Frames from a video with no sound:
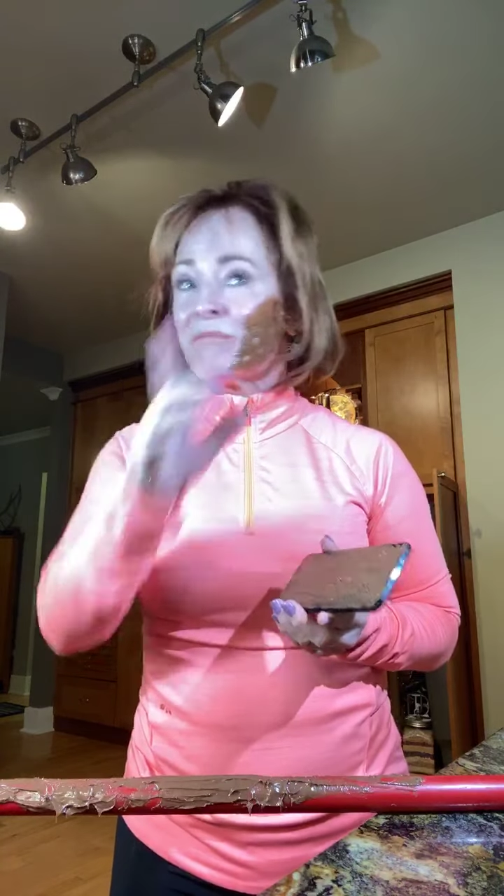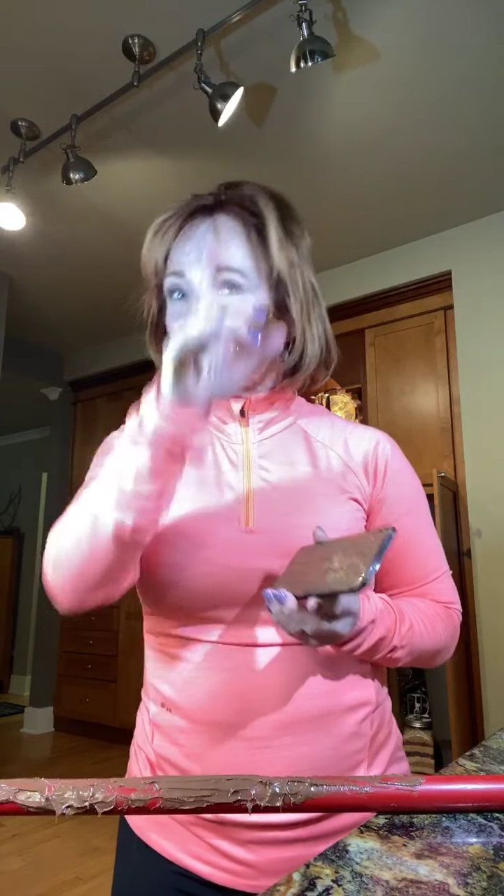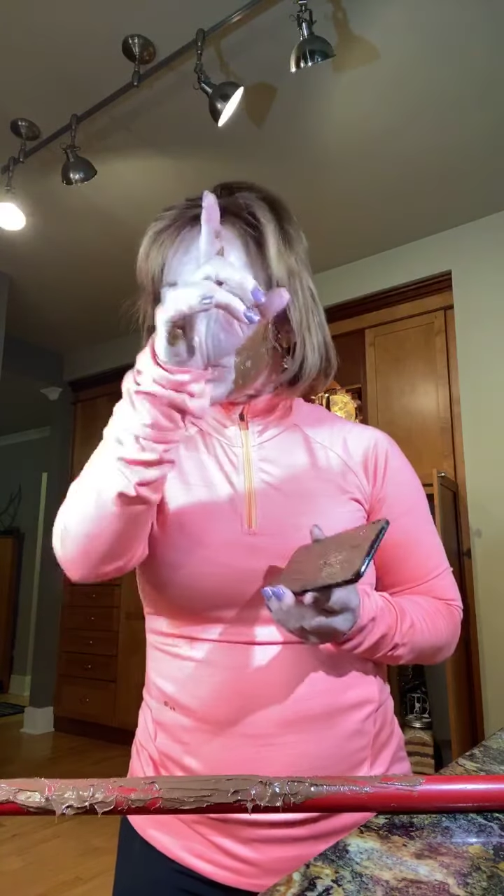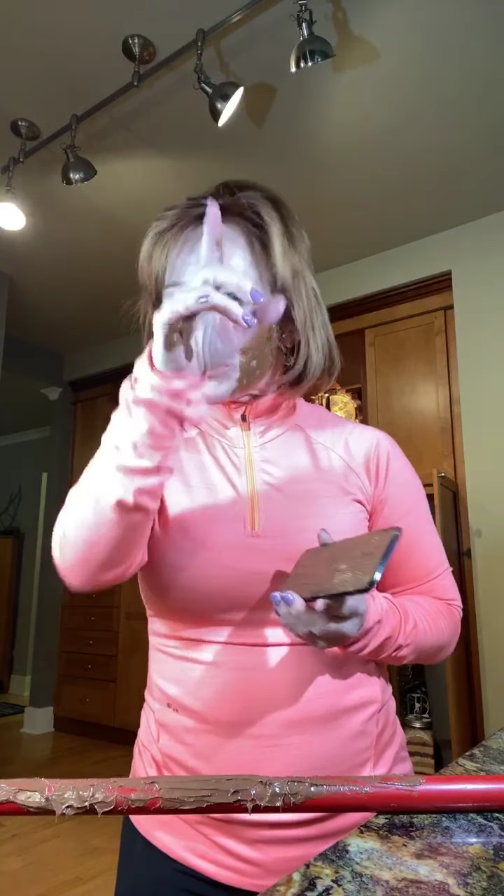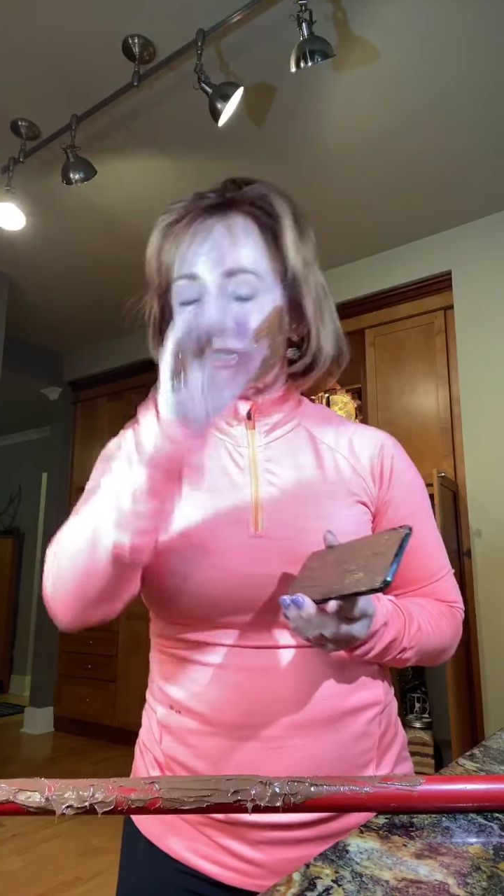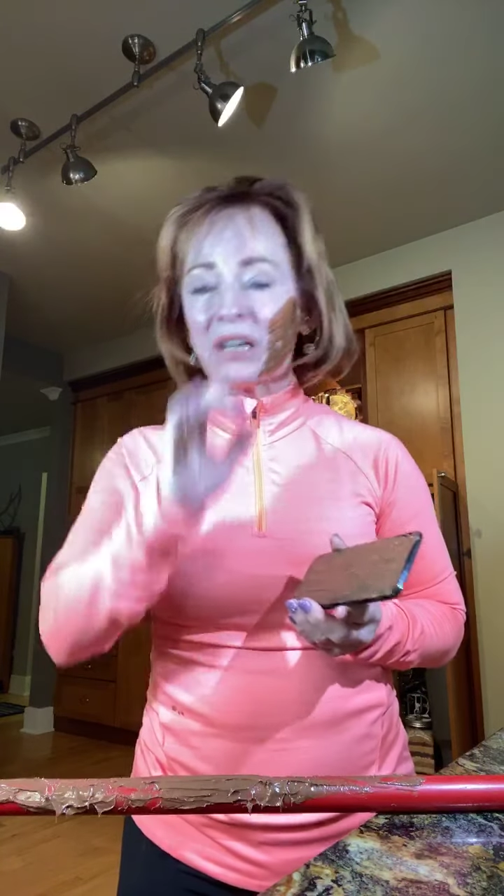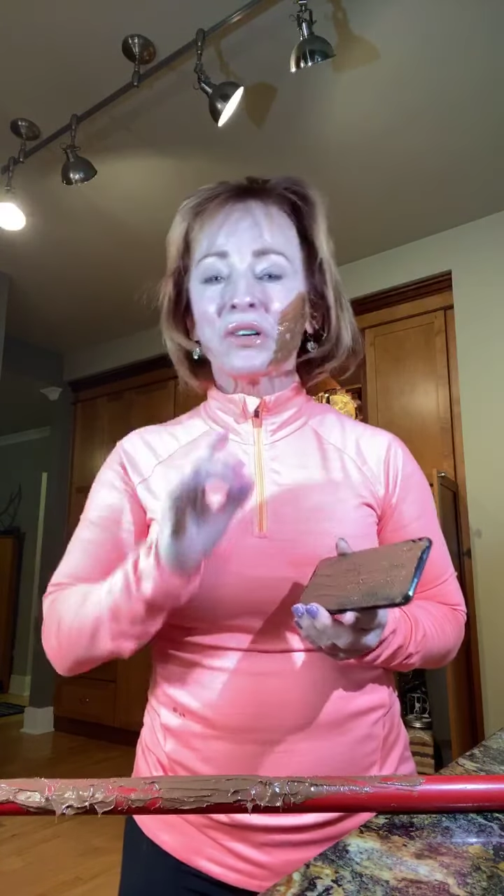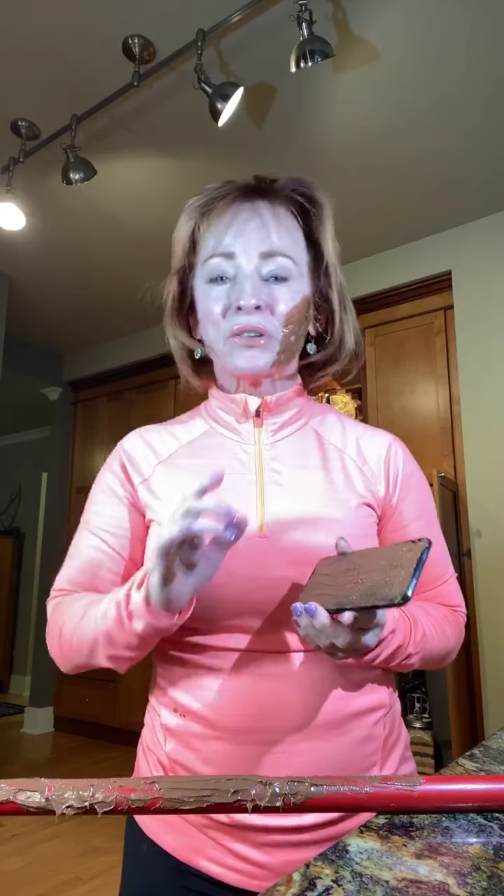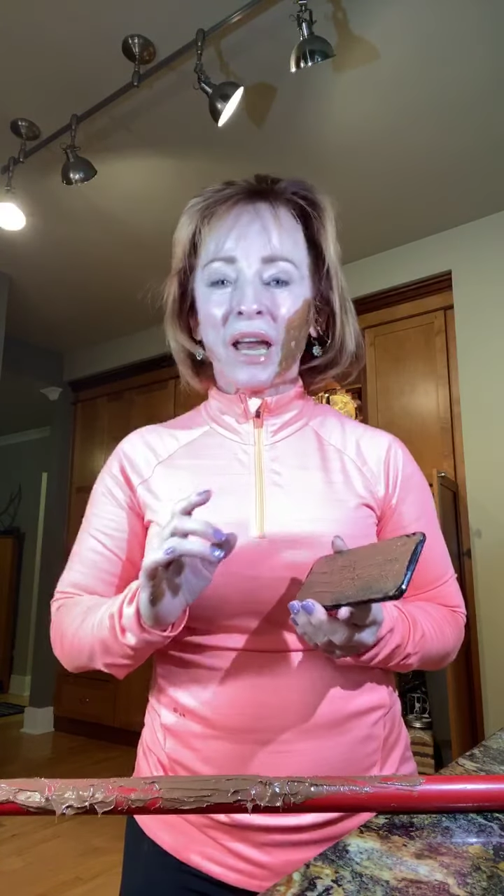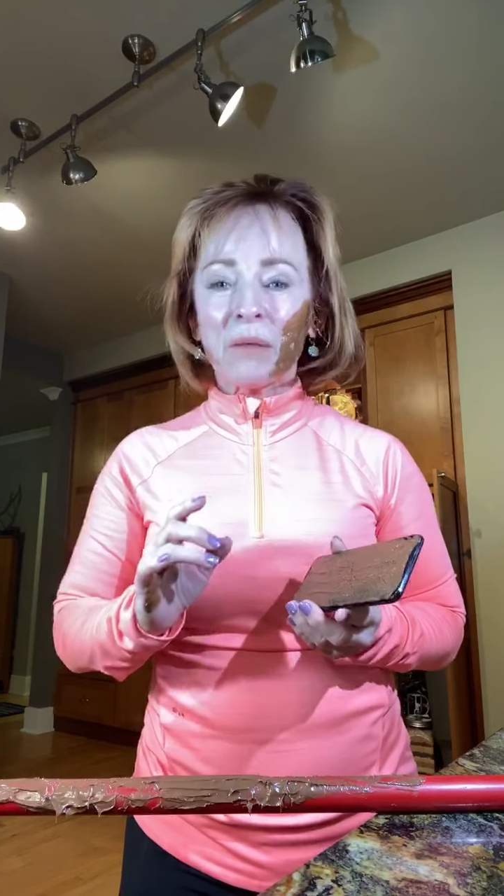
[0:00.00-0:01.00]
you see your
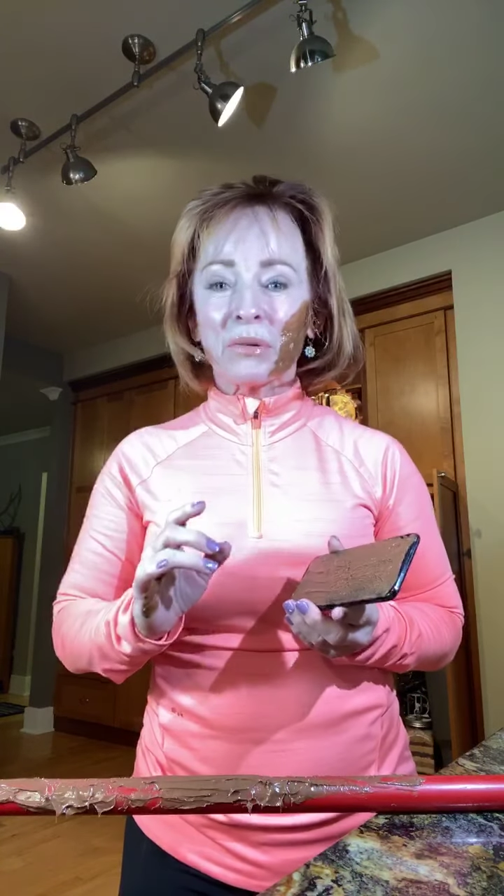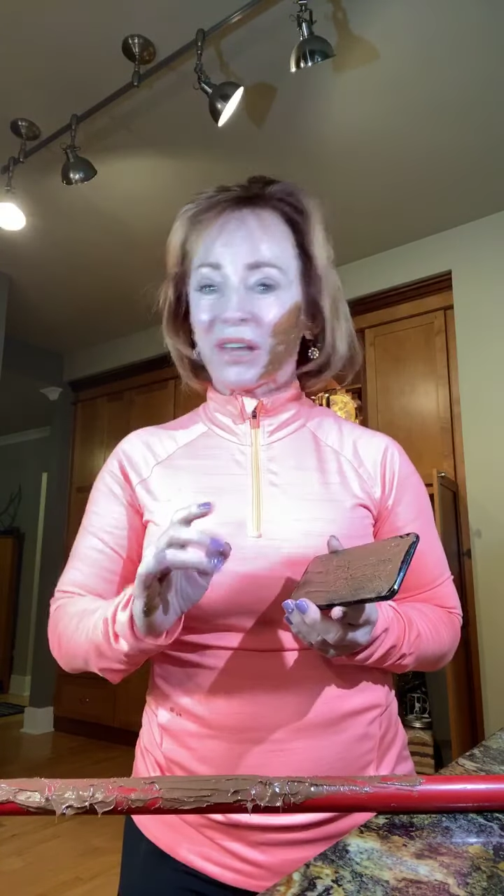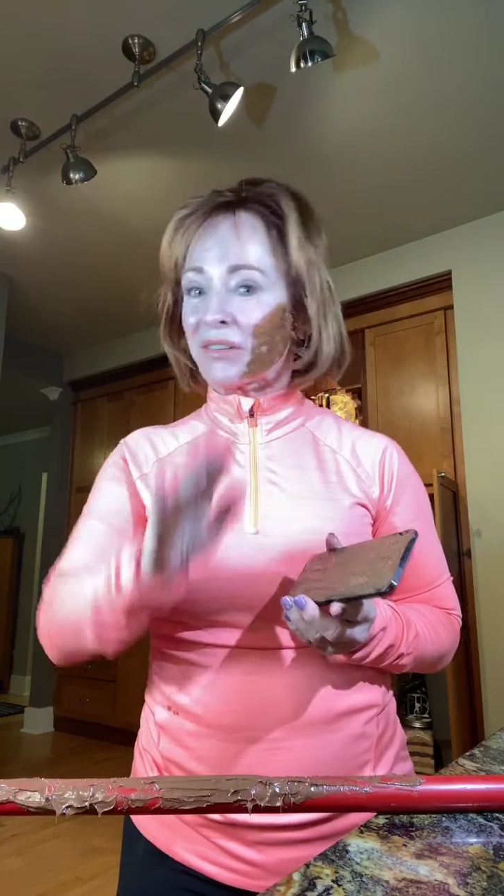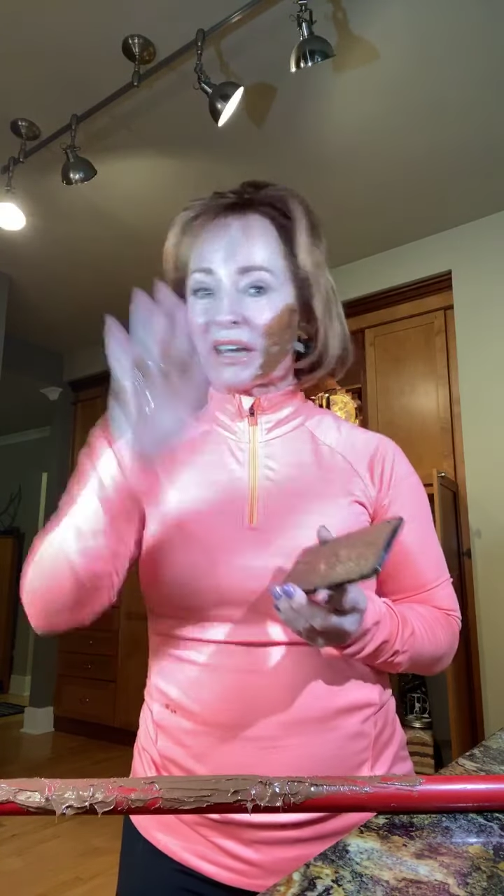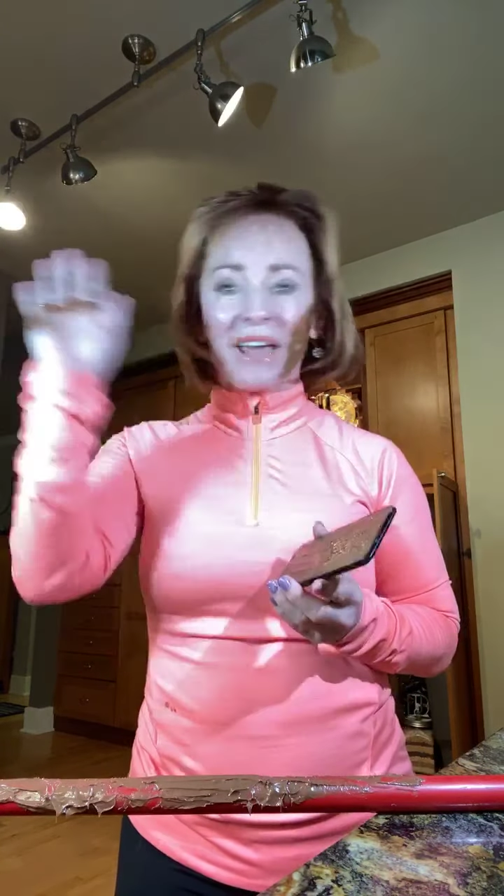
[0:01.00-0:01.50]
neighbor there that you